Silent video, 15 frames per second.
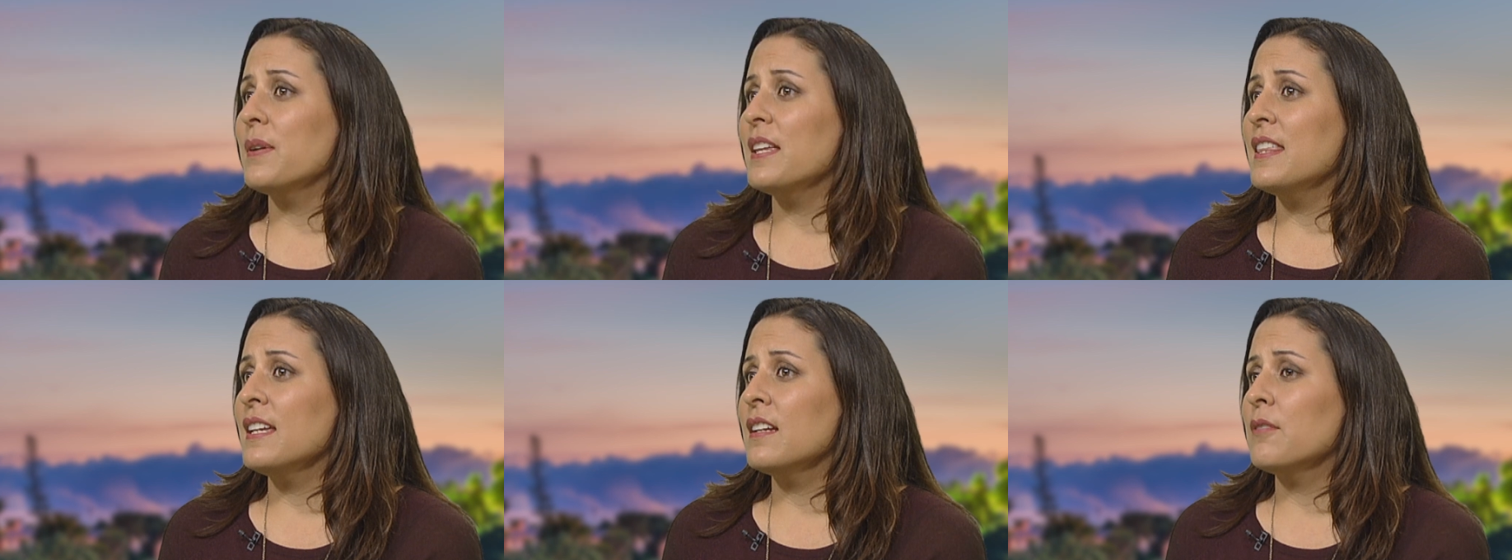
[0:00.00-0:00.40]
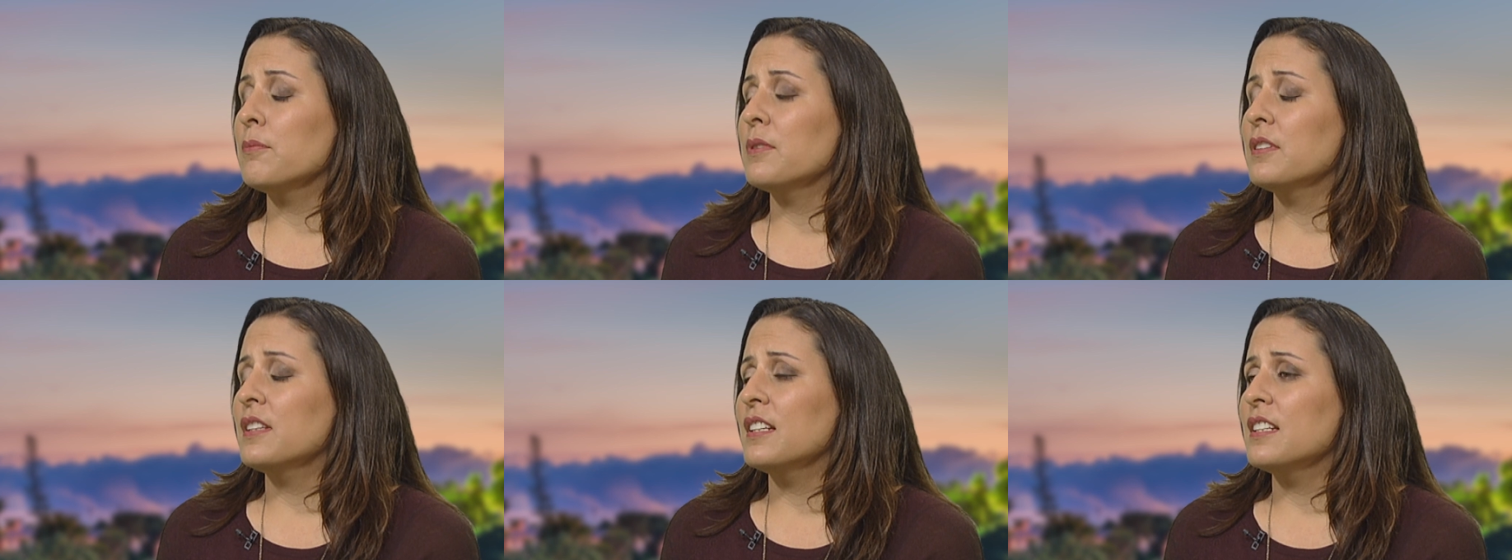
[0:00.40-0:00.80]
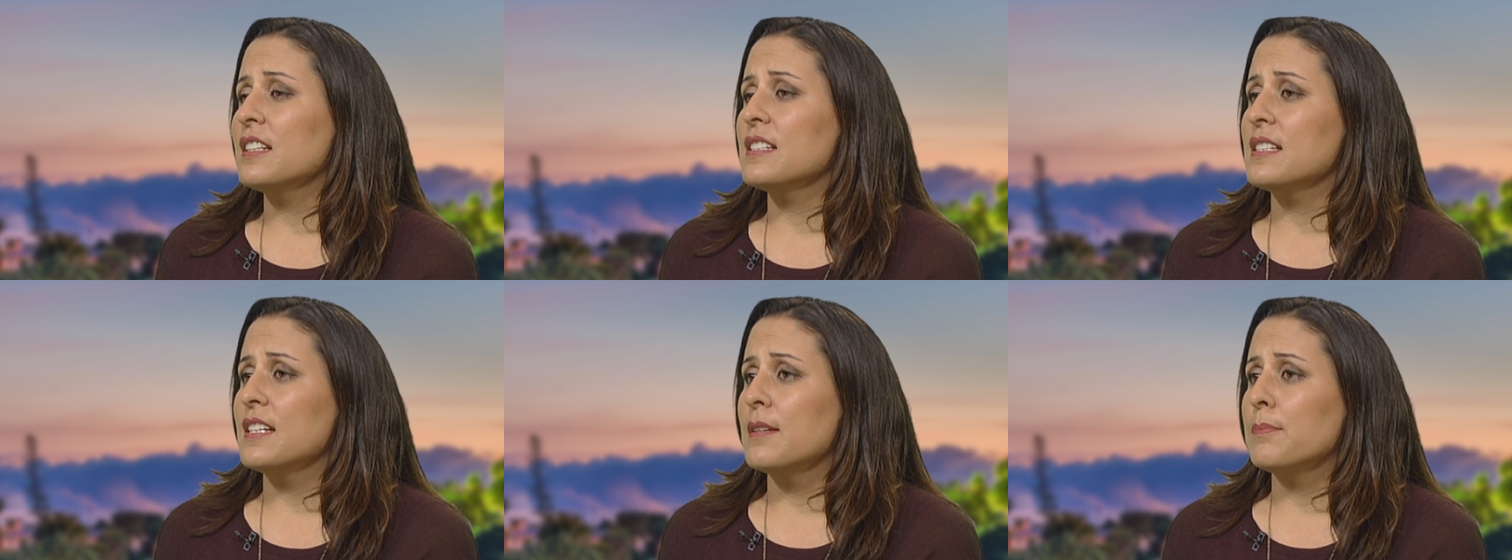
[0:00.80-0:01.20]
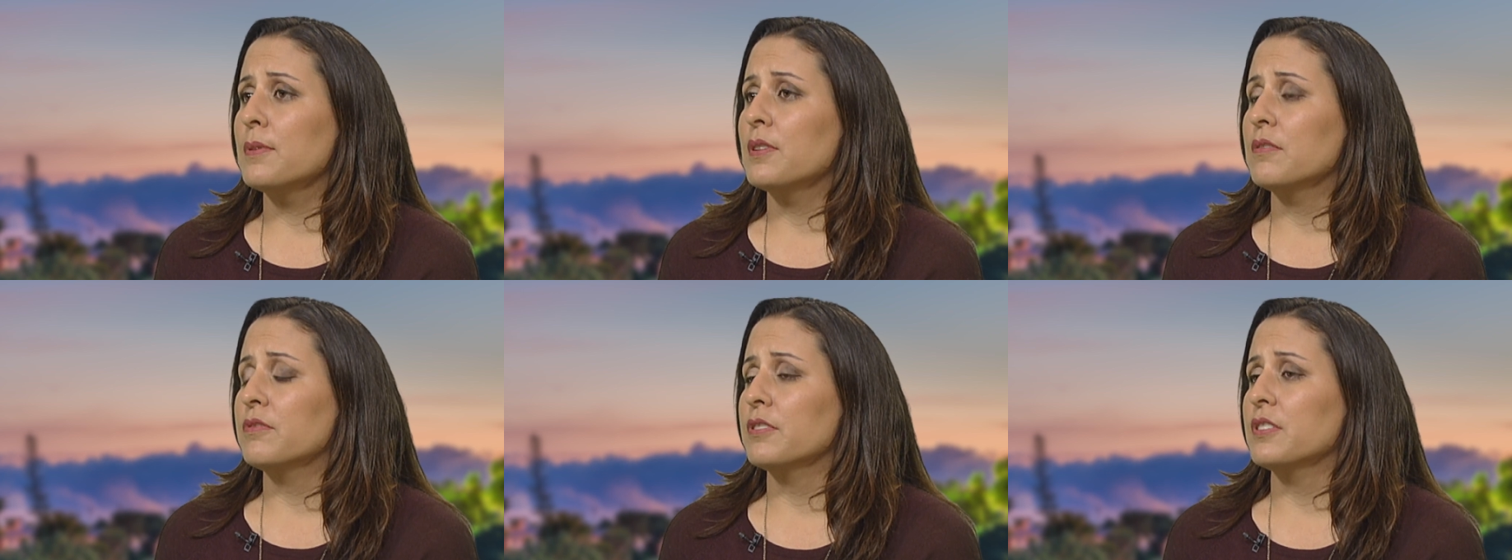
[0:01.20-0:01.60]
So I think a really good
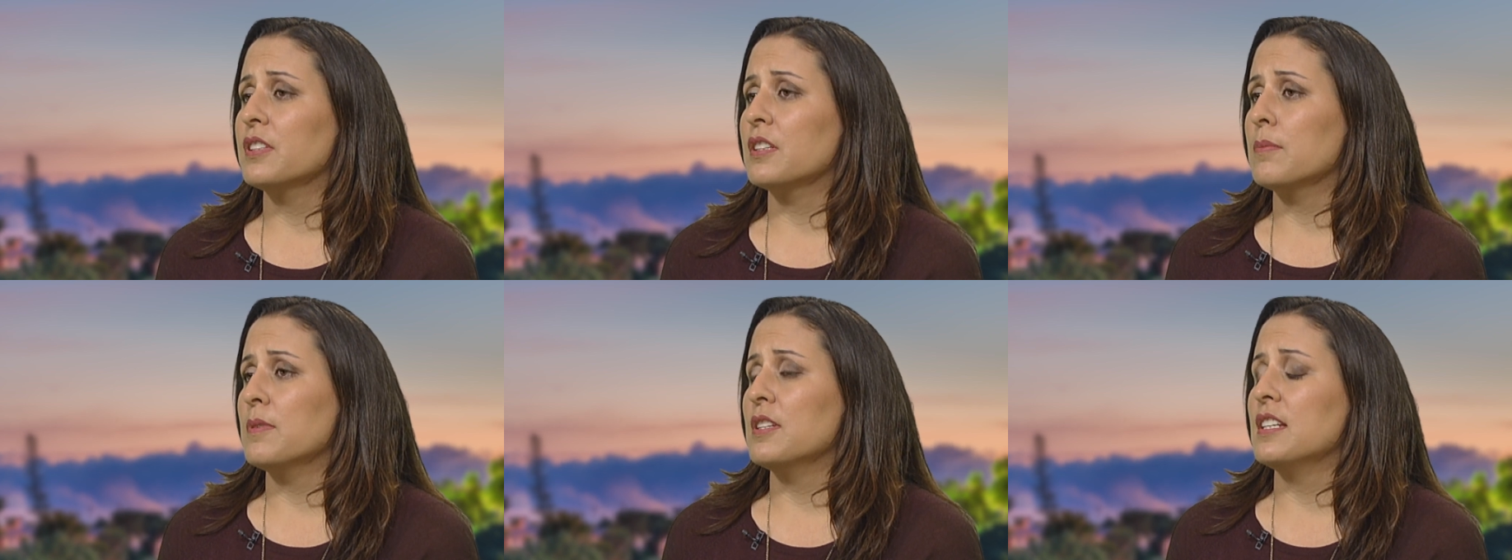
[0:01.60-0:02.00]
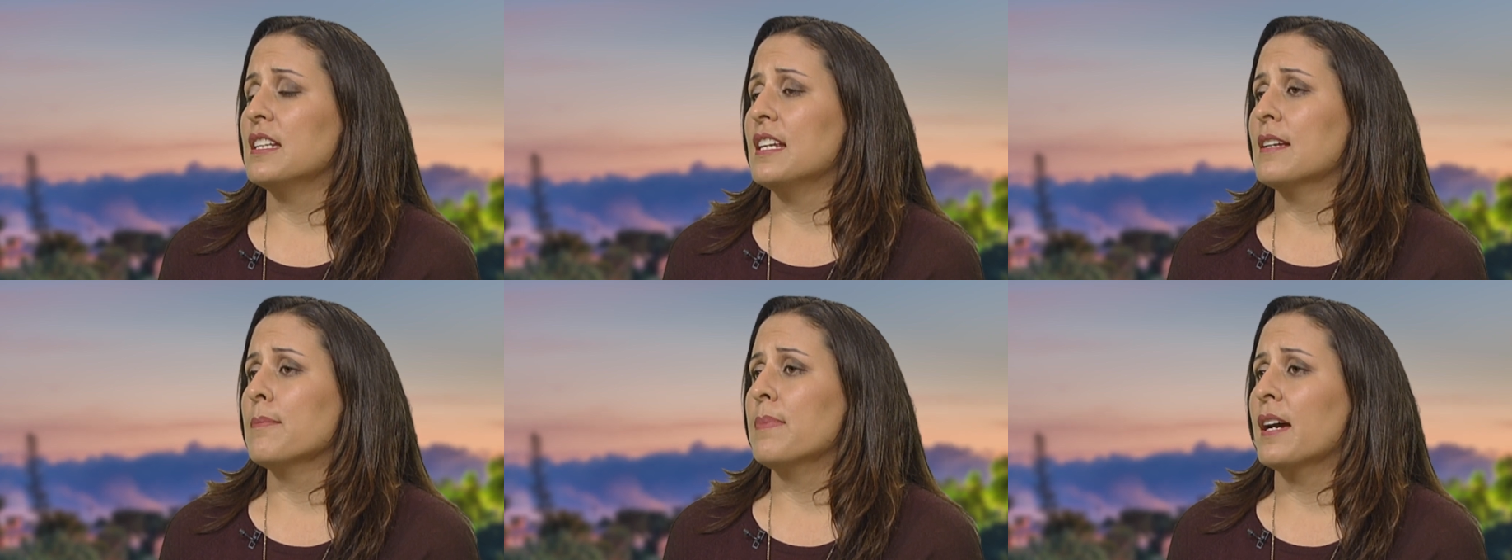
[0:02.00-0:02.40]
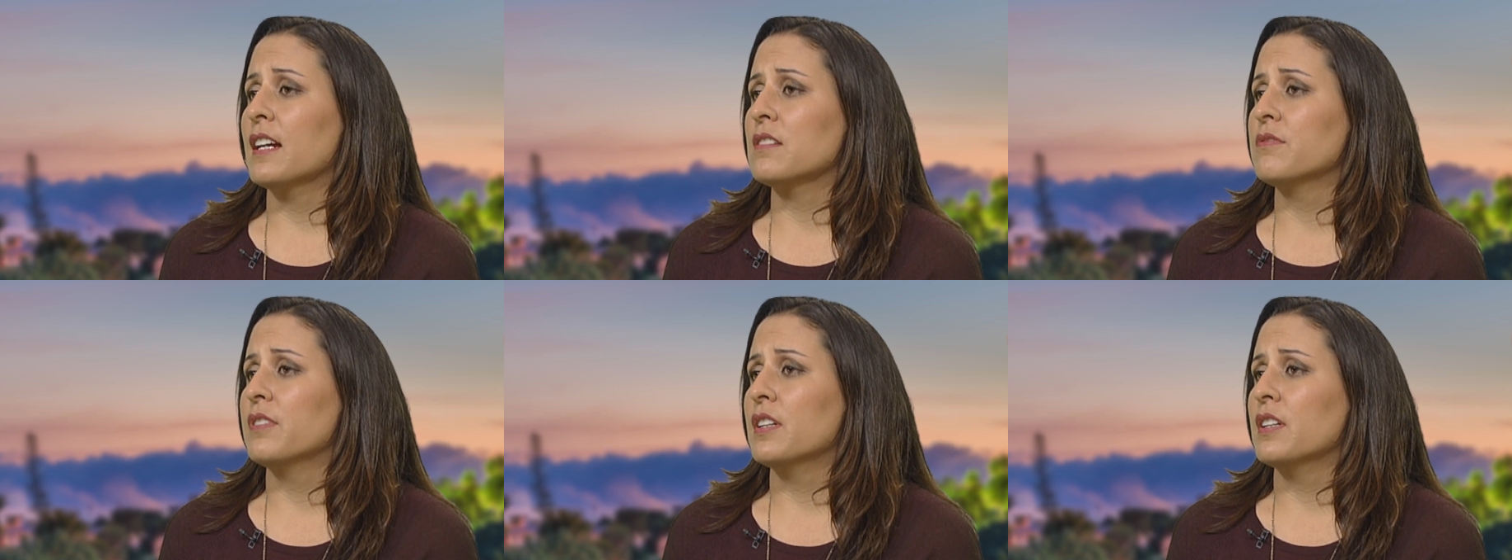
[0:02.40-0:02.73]
example for the Community Impact